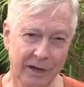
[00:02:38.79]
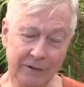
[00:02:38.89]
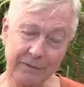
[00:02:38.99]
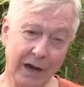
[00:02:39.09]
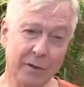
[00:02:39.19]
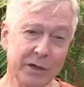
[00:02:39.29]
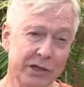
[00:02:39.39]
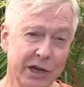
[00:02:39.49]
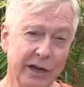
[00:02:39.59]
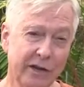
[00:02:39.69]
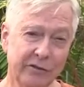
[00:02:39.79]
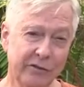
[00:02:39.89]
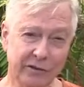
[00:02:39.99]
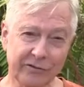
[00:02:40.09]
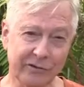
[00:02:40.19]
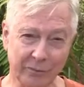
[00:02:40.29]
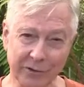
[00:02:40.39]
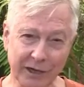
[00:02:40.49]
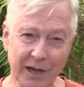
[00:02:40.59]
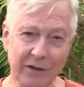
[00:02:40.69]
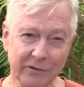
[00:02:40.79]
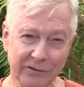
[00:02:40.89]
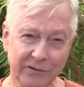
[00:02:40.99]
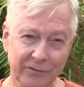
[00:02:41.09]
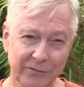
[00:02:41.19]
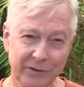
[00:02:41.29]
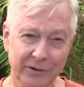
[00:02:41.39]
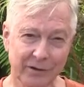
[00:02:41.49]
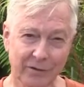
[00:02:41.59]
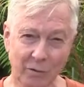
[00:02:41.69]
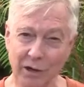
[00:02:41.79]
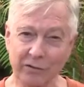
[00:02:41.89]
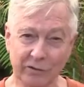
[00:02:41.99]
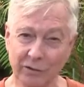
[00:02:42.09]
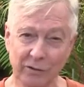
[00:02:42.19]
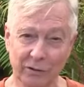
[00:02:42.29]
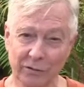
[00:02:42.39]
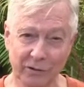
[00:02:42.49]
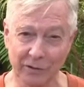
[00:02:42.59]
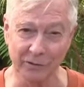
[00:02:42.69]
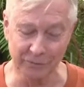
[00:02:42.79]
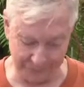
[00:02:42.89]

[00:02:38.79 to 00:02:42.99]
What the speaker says: have now been changed to something else. What do you do?